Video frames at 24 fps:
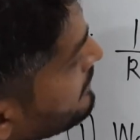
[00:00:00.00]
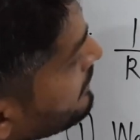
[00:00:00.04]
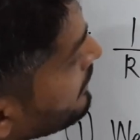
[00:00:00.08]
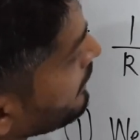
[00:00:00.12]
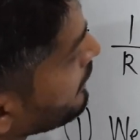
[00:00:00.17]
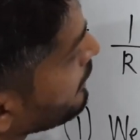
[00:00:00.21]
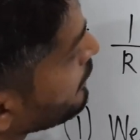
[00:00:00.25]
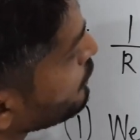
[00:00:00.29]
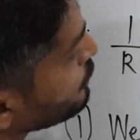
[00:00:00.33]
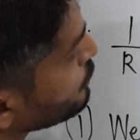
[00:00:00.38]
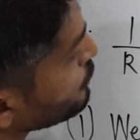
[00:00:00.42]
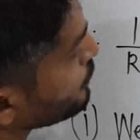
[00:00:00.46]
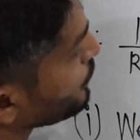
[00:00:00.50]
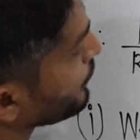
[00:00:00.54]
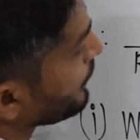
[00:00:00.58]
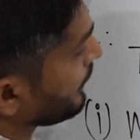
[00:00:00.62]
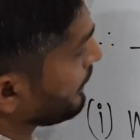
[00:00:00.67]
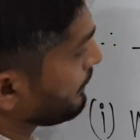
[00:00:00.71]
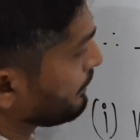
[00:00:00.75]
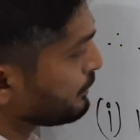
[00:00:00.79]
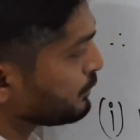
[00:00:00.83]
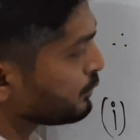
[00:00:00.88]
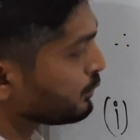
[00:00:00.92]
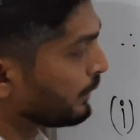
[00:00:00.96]
z s to
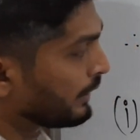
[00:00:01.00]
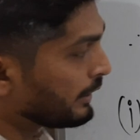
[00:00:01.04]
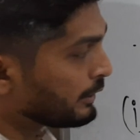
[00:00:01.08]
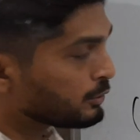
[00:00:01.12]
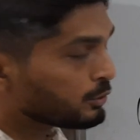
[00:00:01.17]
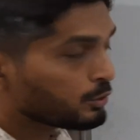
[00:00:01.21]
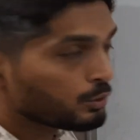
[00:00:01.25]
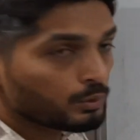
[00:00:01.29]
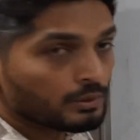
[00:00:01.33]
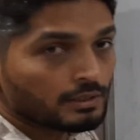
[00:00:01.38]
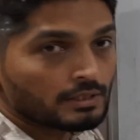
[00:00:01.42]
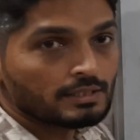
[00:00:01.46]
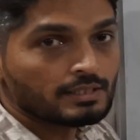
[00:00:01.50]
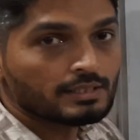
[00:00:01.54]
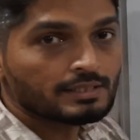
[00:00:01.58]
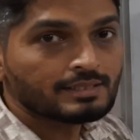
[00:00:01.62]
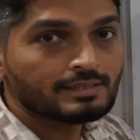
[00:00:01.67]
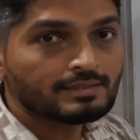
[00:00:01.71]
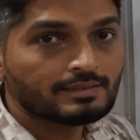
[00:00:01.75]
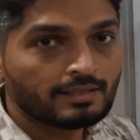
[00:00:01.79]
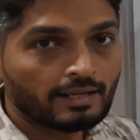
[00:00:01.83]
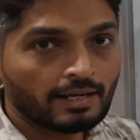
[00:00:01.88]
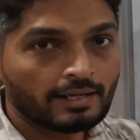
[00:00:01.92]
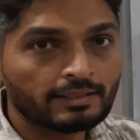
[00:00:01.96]
n. So actually the
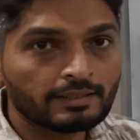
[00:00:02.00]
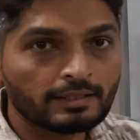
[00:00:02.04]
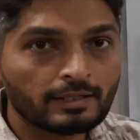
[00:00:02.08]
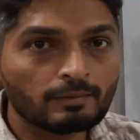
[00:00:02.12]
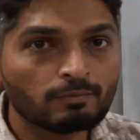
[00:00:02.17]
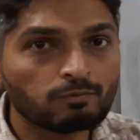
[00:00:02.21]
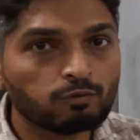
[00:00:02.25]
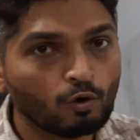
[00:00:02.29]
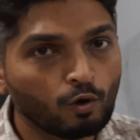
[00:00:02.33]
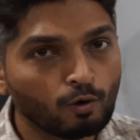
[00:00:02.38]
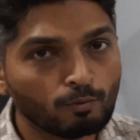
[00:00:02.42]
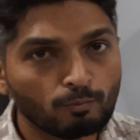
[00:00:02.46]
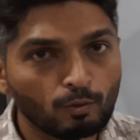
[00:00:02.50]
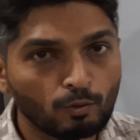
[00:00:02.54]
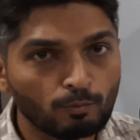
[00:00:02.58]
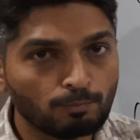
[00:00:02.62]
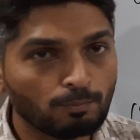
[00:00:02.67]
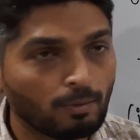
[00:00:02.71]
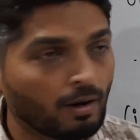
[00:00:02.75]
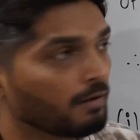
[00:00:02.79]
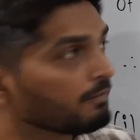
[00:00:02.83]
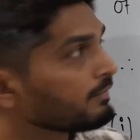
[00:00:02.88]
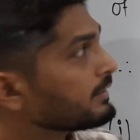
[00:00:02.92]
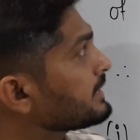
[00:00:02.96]
standard form
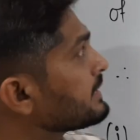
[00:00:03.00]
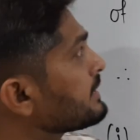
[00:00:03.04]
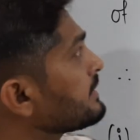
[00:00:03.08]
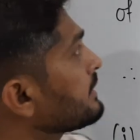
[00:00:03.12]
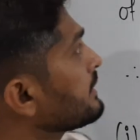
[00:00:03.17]
of power